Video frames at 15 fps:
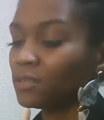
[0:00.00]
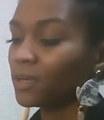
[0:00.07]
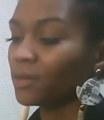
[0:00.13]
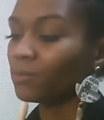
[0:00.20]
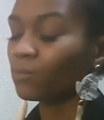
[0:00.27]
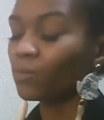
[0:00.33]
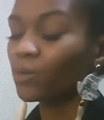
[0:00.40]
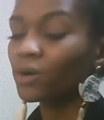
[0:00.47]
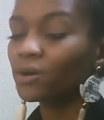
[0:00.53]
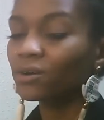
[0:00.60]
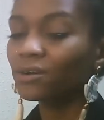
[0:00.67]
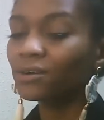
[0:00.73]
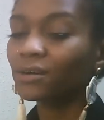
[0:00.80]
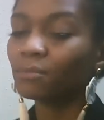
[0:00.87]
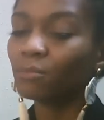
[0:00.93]
in
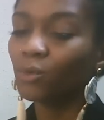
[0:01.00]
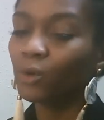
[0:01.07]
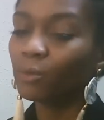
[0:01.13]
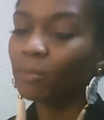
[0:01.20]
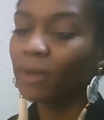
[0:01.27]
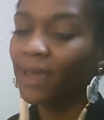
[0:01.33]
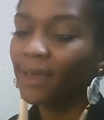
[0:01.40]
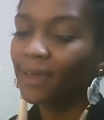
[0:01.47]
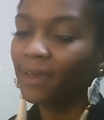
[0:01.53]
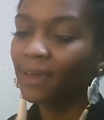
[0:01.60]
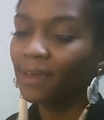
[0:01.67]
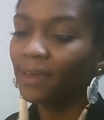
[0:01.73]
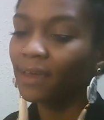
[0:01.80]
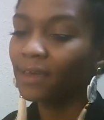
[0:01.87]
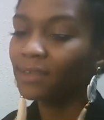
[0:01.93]
work more
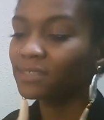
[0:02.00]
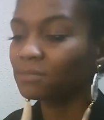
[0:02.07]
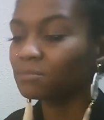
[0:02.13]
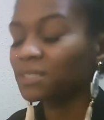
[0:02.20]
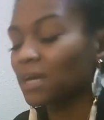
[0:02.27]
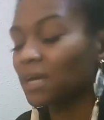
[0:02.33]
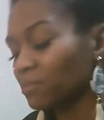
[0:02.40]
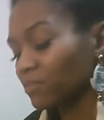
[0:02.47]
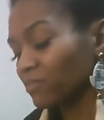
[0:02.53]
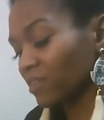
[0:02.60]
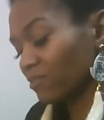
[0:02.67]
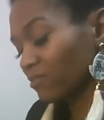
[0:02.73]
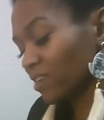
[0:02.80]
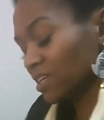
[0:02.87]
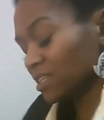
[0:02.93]
pay some type of
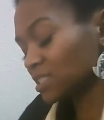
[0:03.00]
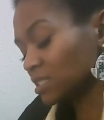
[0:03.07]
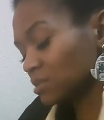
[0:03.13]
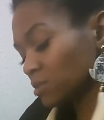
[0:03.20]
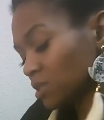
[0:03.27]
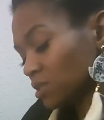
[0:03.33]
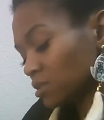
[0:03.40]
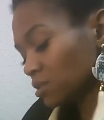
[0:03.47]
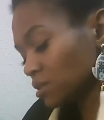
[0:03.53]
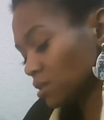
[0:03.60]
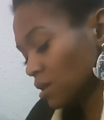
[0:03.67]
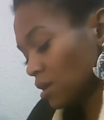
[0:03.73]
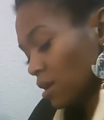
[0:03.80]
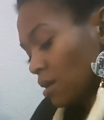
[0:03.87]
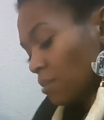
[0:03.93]
advancement
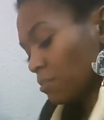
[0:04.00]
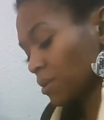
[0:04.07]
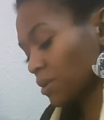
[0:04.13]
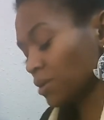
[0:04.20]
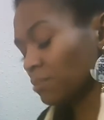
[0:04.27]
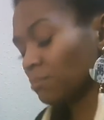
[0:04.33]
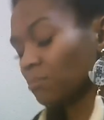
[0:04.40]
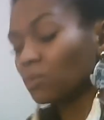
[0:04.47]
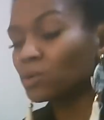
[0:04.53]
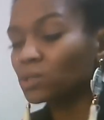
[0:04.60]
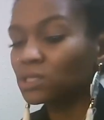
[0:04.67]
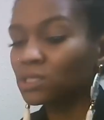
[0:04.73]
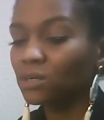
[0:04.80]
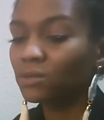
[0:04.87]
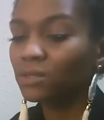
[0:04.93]
but more
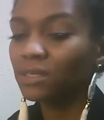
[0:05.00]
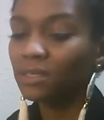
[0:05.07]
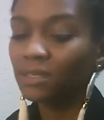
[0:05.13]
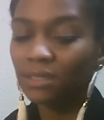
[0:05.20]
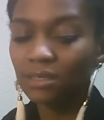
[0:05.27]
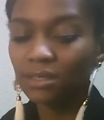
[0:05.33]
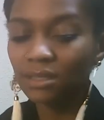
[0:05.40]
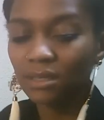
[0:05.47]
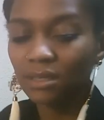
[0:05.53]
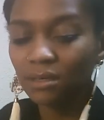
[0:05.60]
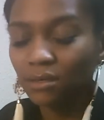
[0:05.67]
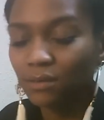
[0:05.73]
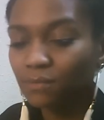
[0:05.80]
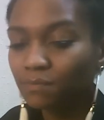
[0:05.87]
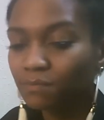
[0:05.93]
so than
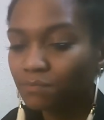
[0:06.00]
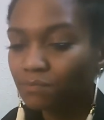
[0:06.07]
anything